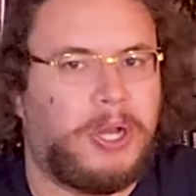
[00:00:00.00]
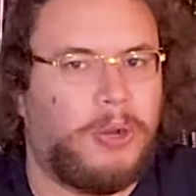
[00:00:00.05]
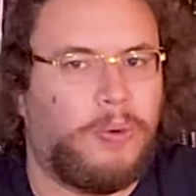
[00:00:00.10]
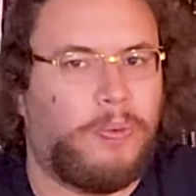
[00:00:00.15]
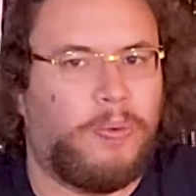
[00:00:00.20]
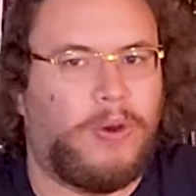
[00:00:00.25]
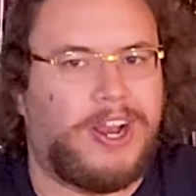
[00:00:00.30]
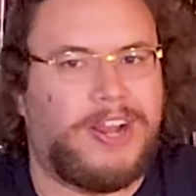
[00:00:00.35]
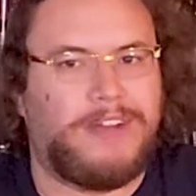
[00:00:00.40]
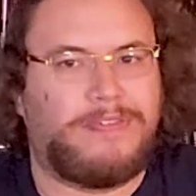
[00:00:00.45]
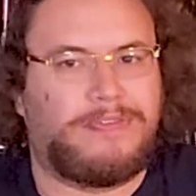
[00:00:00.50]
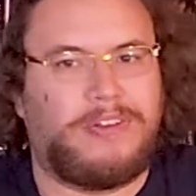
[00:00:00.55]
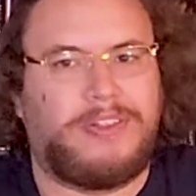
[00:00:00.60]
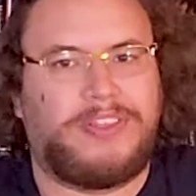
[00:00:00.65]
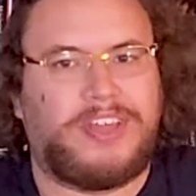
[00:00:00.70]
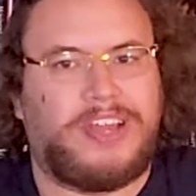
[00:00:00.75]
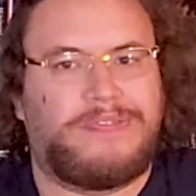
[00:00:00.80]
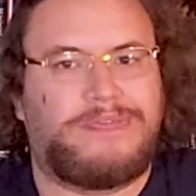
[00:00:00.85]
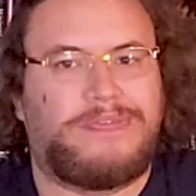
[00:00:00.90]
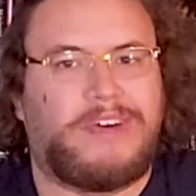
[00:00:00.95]
whatever
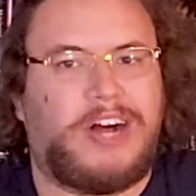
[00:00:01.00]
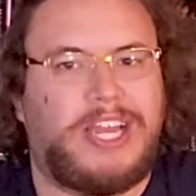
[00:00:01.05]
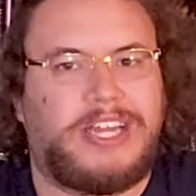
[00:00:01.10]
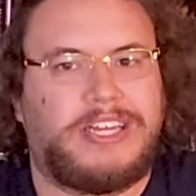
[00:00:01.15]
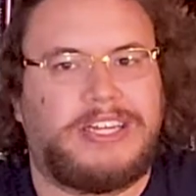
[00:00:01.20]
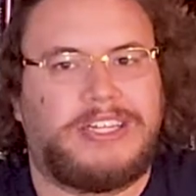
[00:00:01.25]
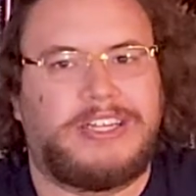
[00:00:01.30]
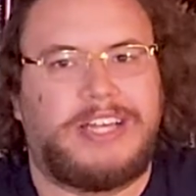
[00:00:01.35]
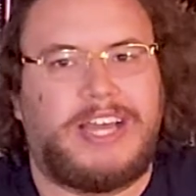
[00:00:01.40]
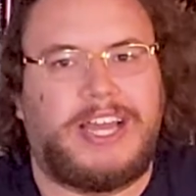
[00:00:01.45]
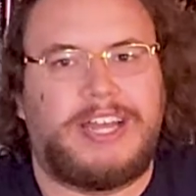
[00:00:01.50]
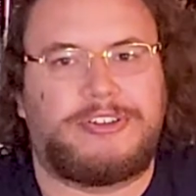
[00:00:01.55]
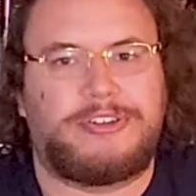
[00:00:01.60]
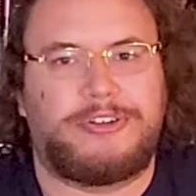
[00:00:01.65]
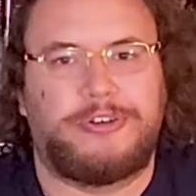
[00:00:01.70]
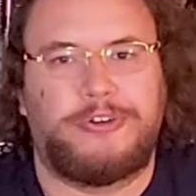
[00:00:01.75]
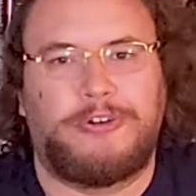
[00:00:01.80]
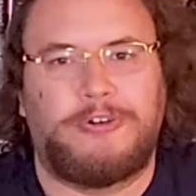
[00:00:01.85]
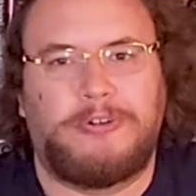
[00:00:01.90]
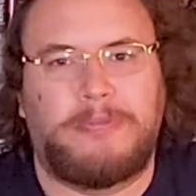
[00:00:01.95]
they find in that
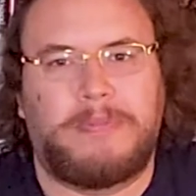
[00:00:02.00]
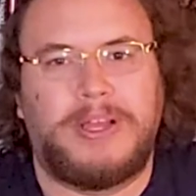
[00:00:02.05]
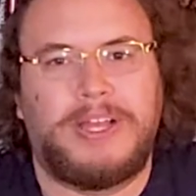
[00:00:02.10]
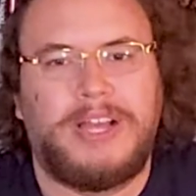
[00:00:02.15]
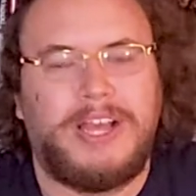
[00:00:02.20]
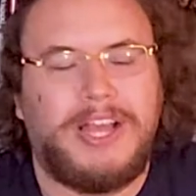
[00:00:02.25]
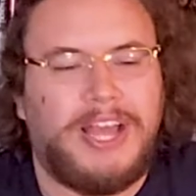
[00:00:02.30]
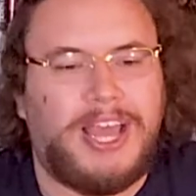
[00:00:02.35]
tomb.